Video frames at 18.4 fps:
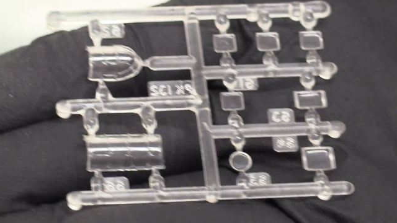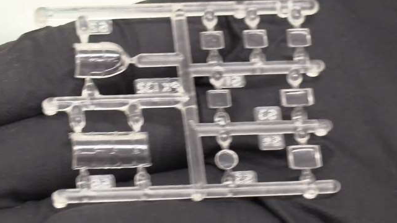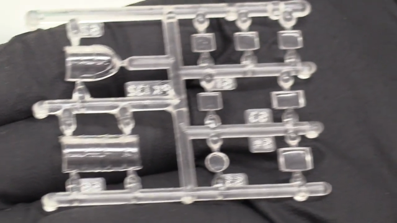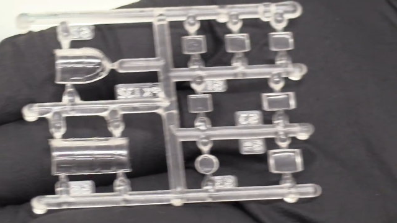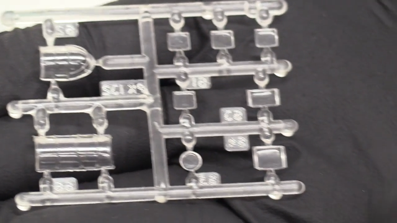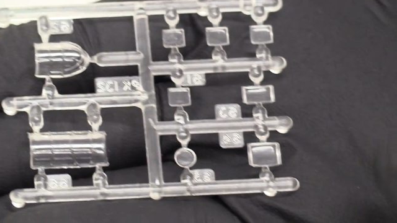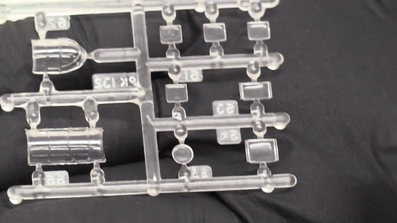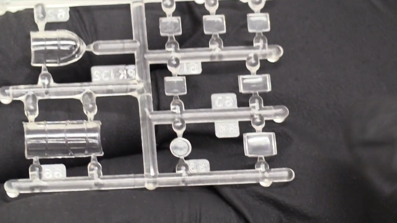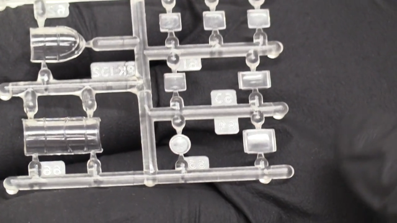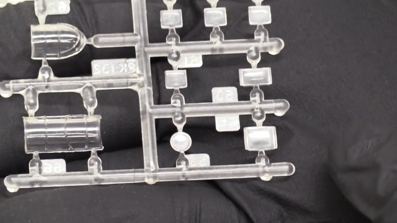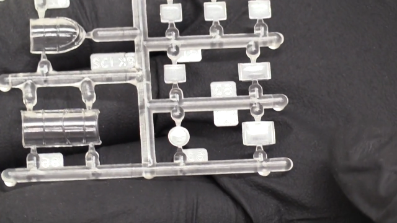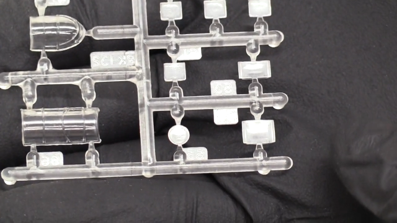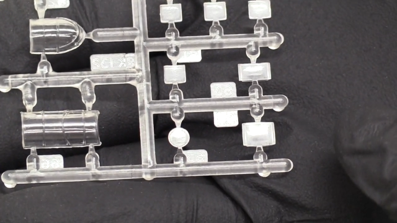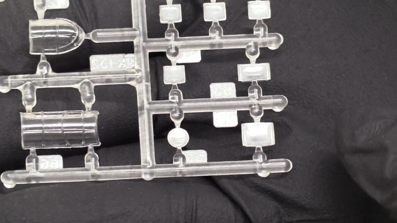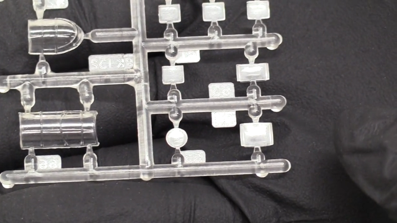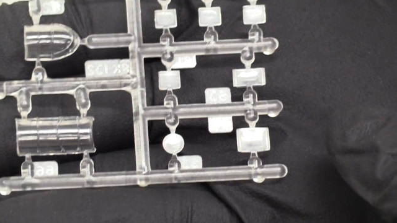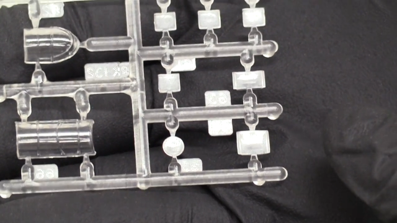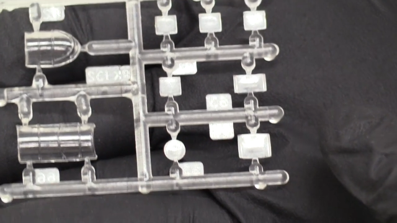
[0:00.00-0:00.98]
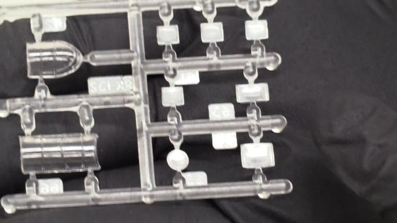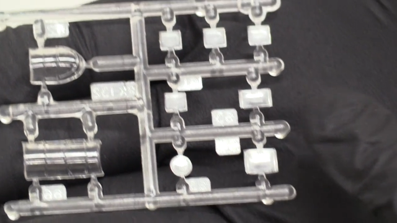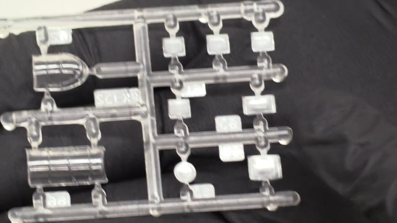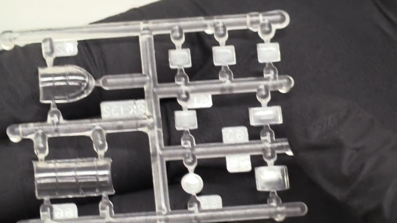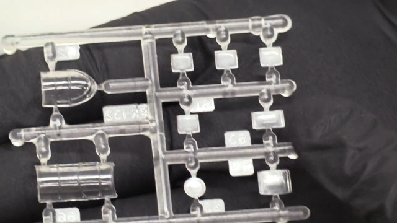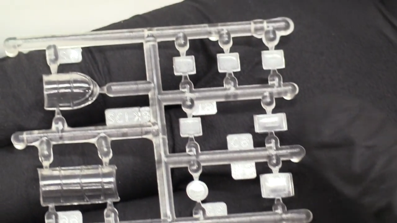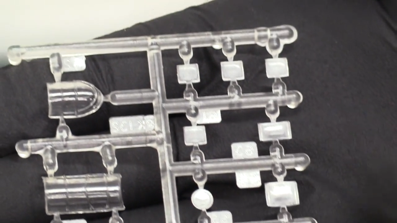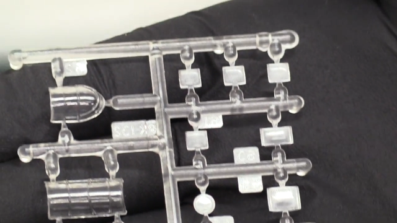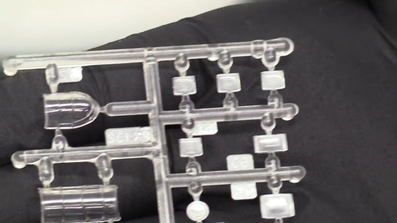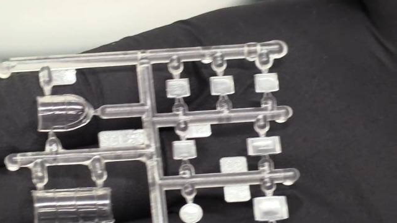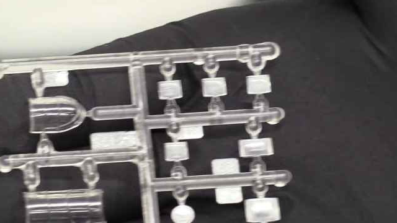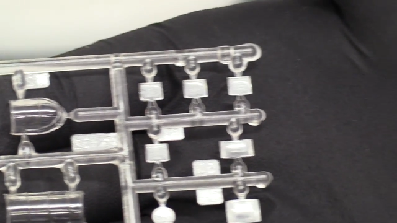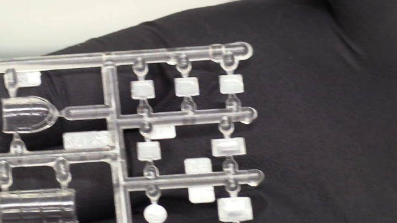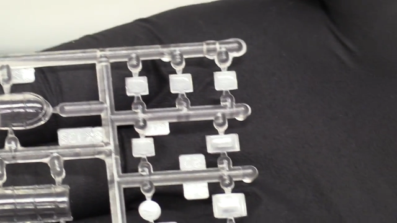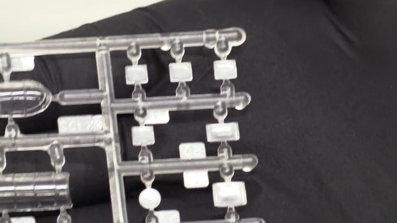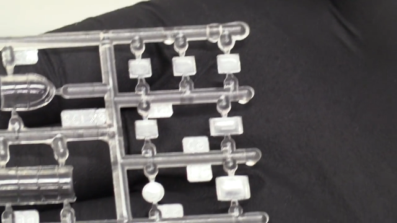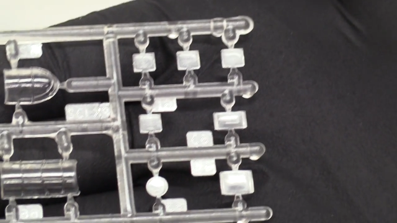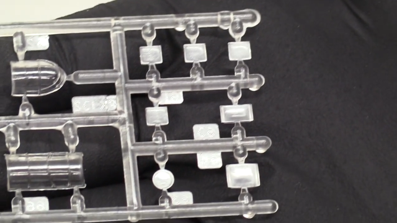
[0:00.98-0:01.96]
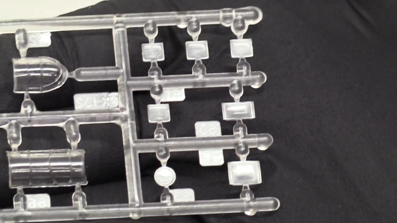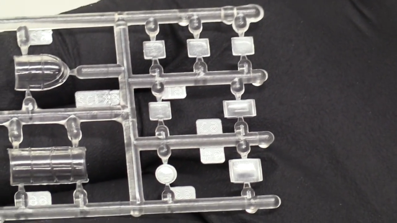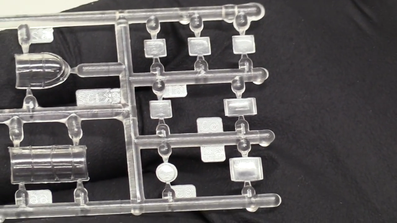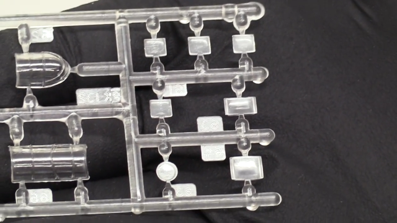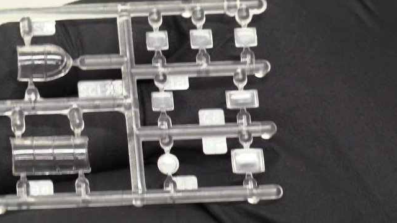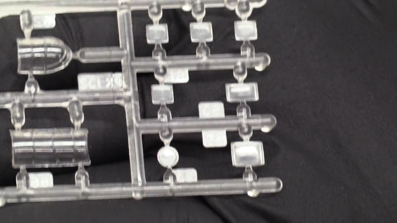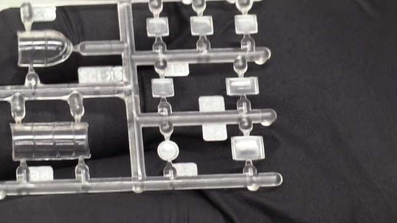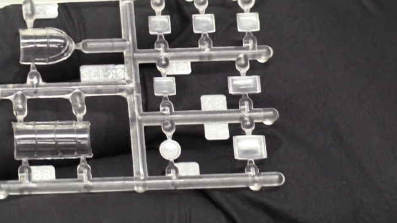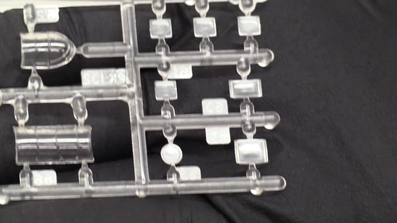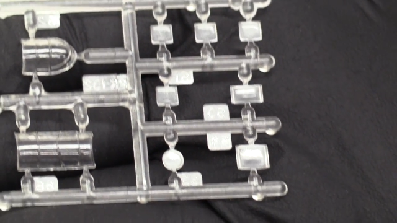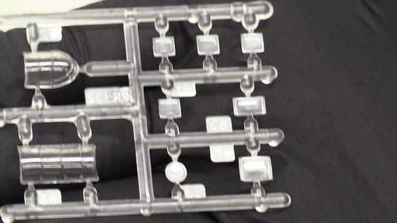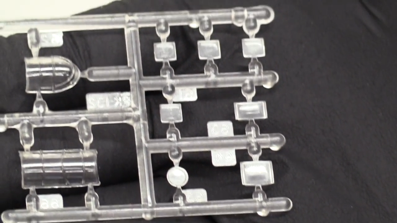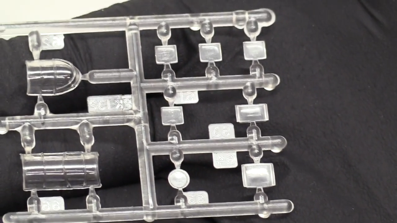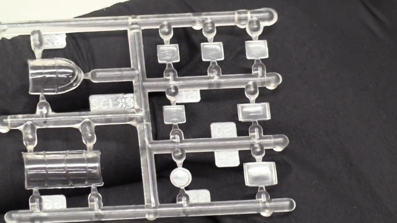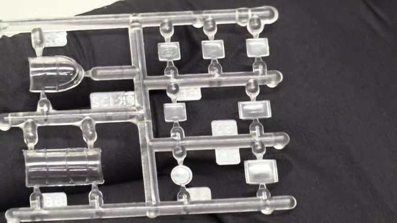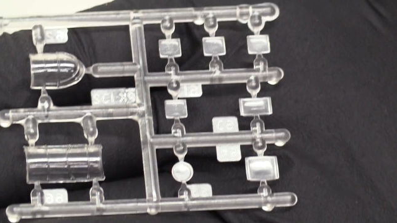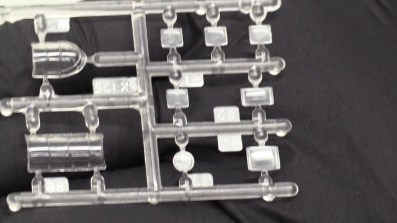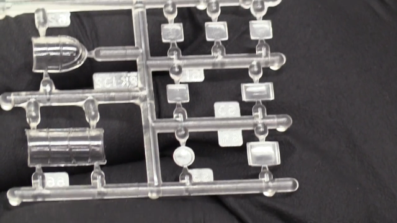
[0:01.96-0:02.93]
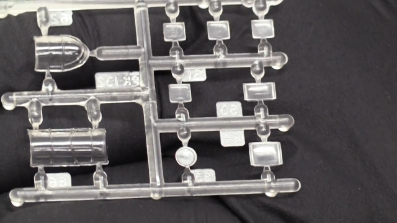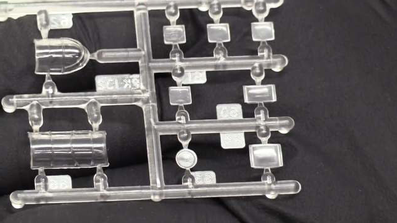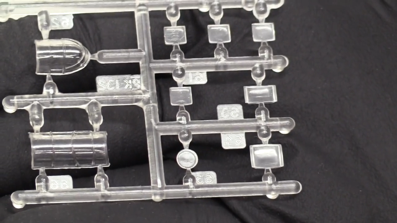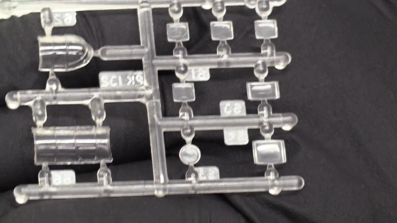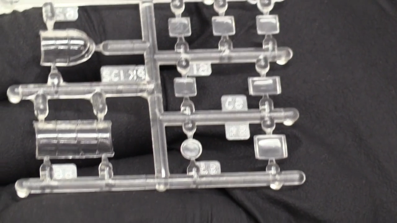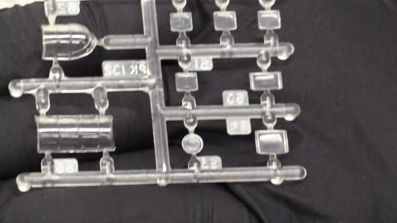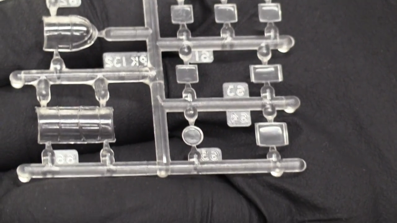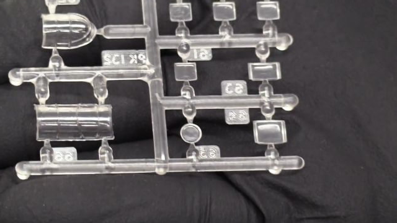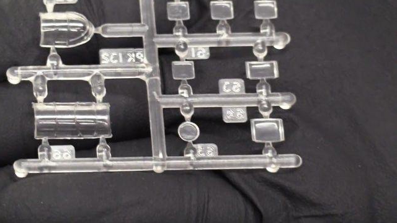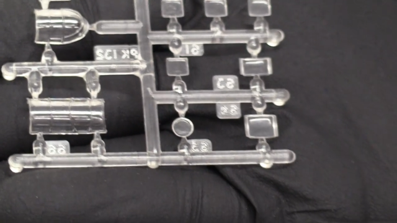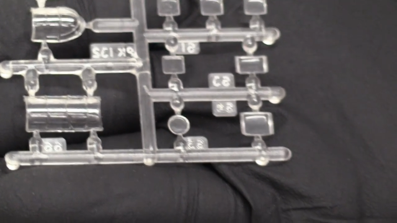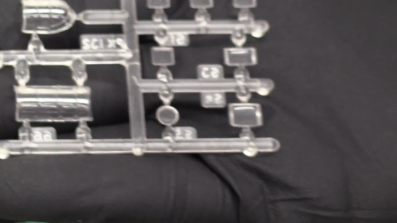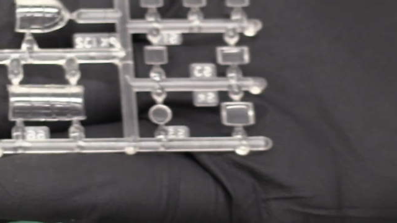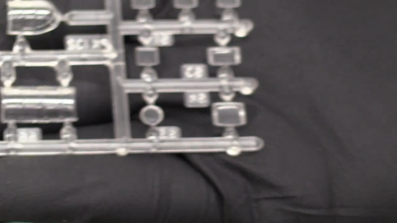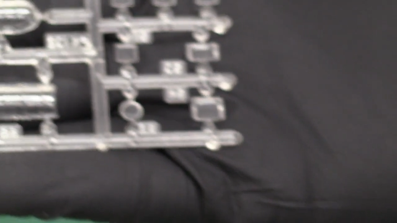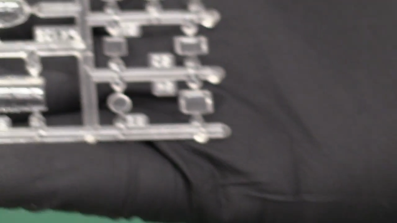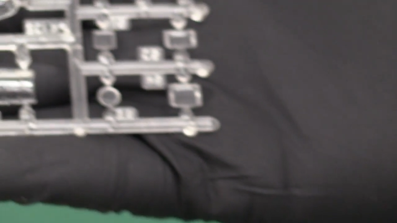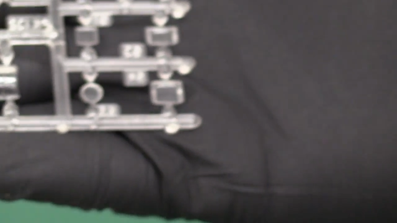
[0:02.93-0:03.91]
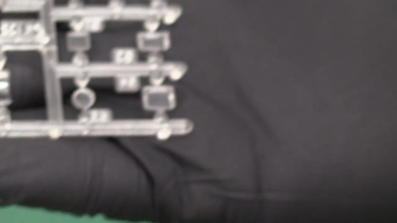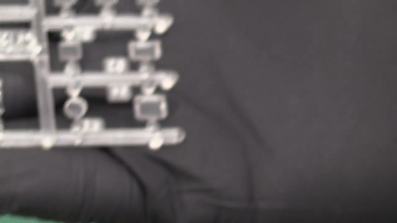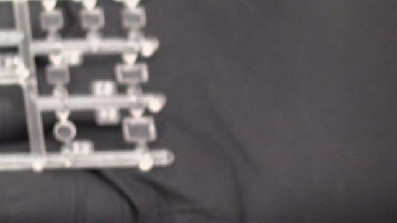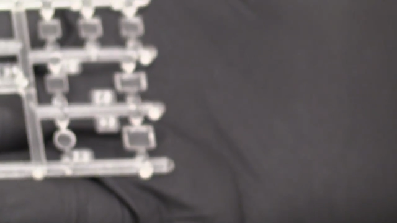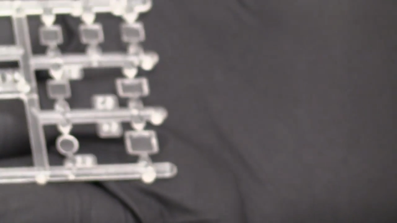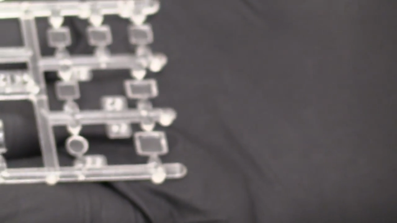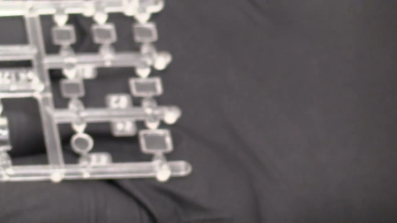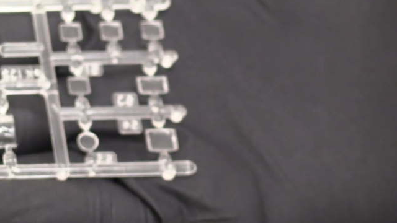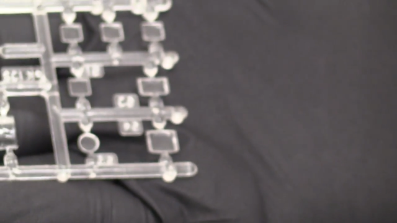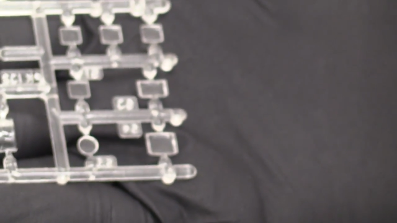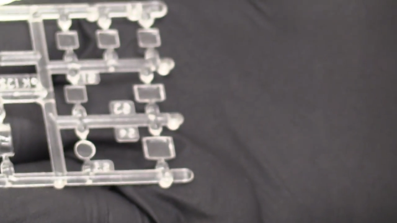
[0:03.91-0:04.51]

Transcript: Nobody's mouth can be seen.